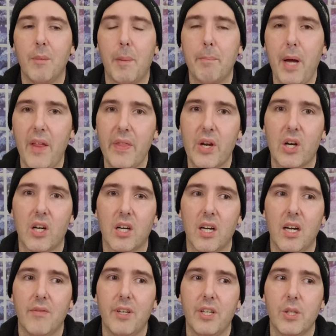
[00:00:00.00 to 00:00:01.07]
a mother
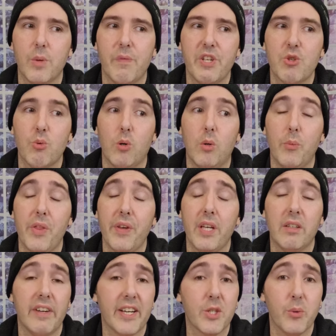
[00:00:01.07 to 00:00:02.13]
of an individual with an
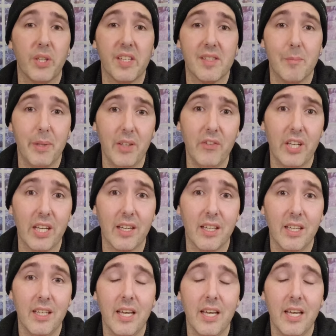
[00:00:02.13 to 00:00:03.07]
intellectual disability.